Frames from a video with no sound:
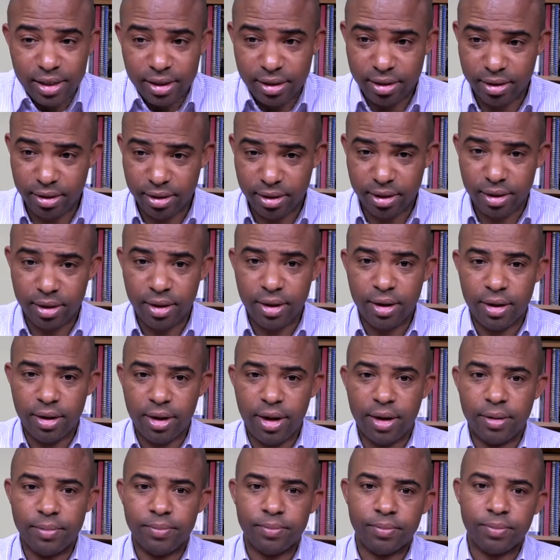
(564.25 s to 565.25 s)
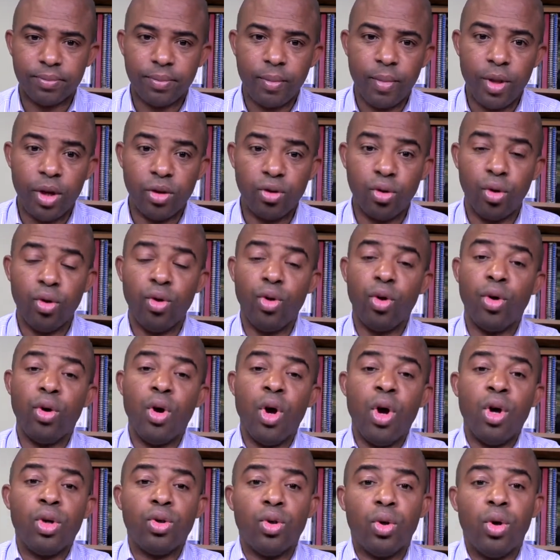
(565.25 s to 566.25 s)
You see, now, so you
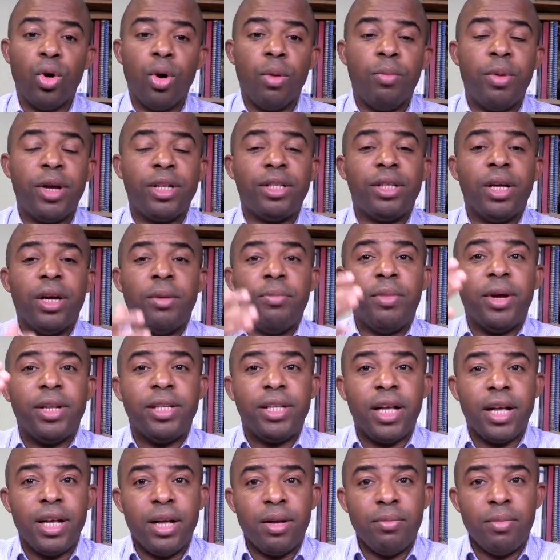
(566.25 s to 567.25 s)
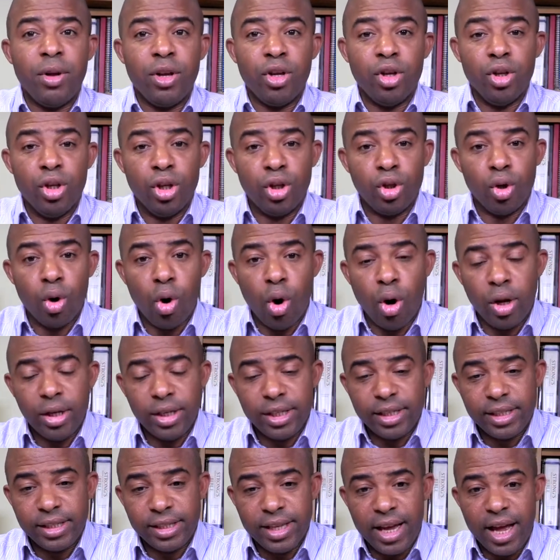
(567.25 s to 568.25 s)
so but but uh, but you need to
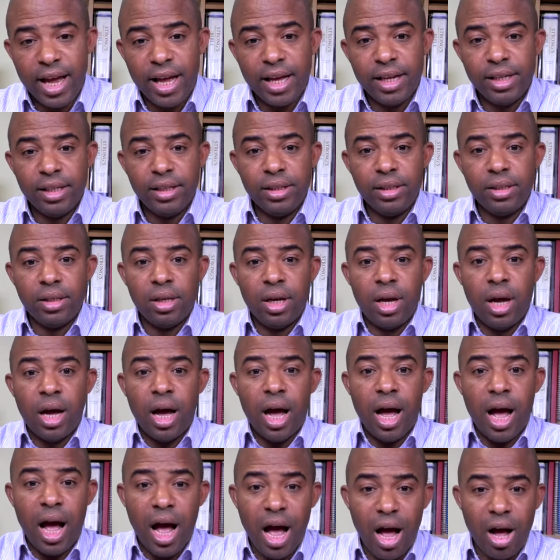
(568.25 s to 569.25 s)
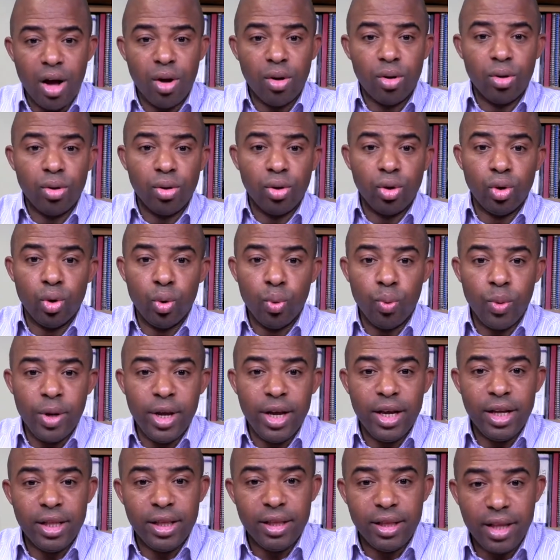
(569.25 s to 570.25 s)
understand how do
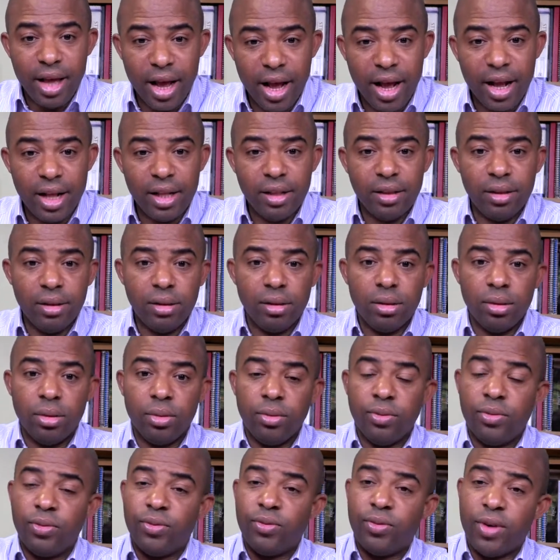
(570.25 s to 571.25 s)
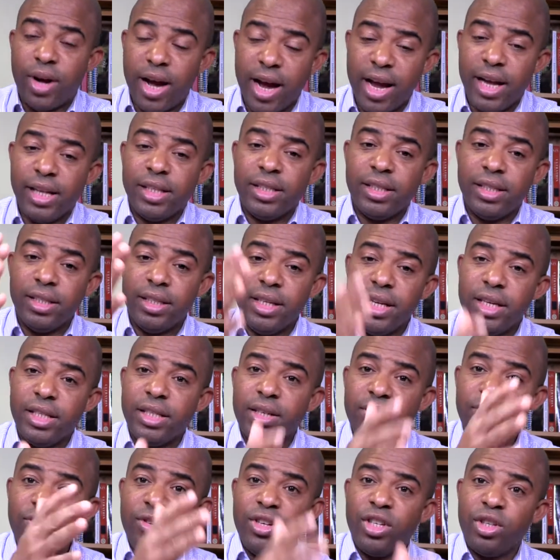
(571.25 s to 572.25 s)
we then fight these
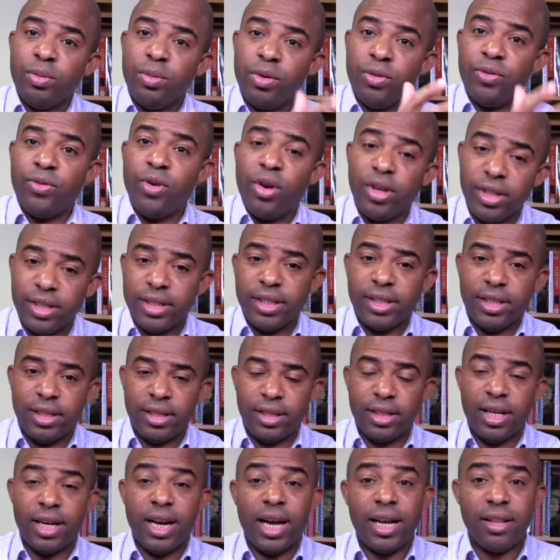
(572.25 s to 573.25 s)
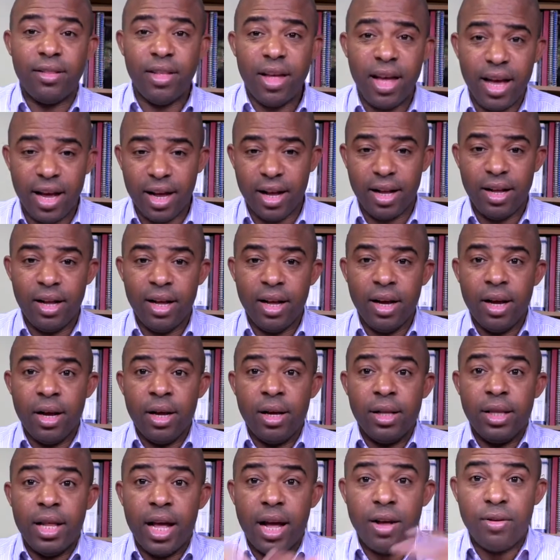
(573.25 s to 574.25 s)
invisible forces that are there.
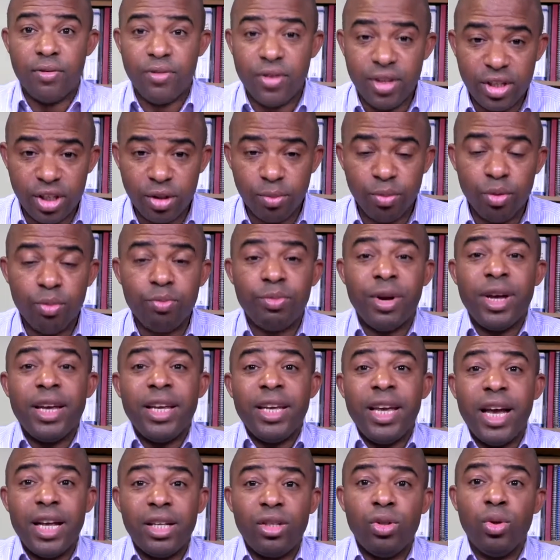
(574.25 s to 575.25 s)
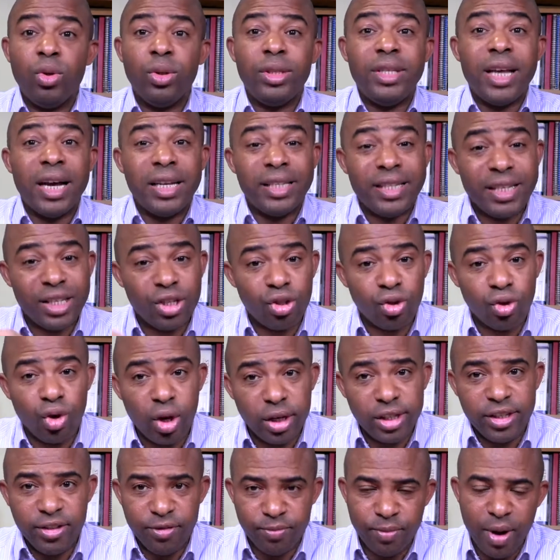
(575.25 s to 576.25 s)
They're invisible, but yet no, they're
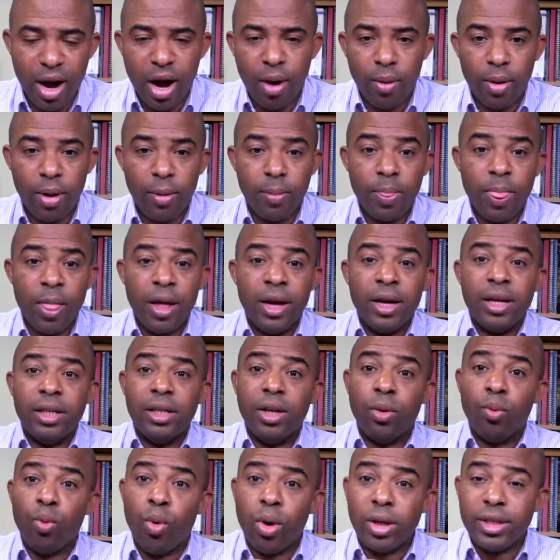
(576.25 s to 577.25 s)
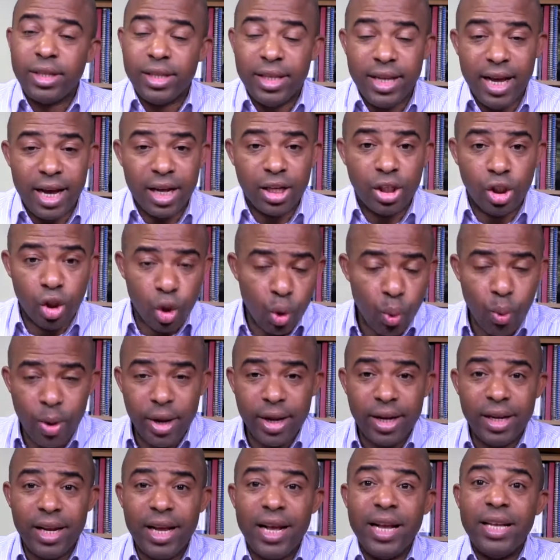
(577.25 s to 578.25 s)
destructive power. What they are
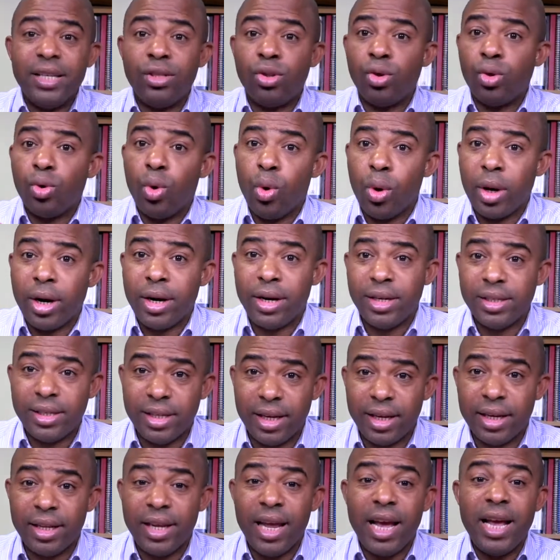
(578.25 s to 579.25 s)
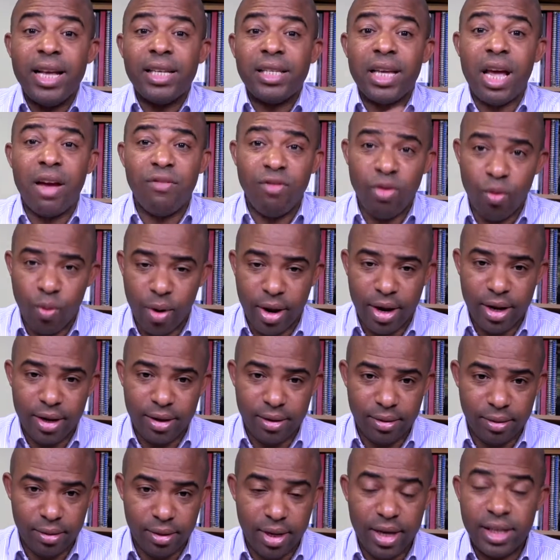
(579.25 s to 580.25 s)
doing is so crystal clear, it's everywhere.
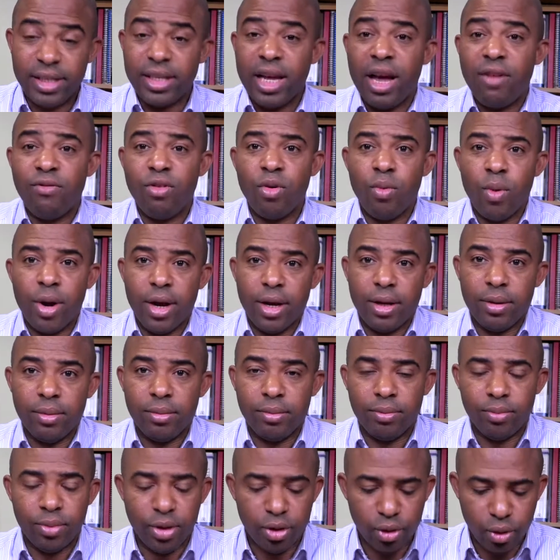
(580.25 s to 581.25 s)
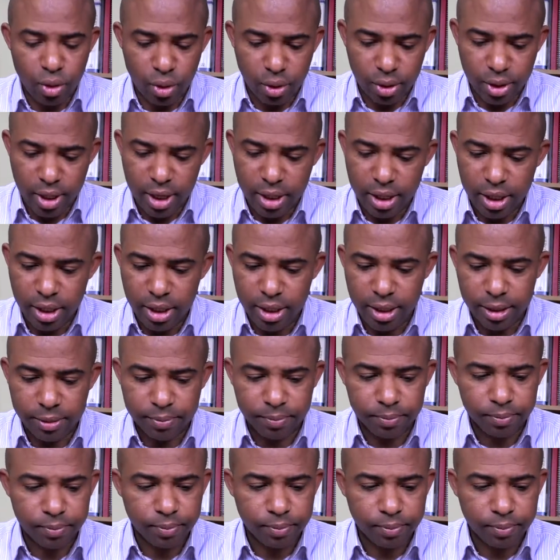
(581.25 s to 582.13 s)
It's everywhere. Praise God. Hallelujah.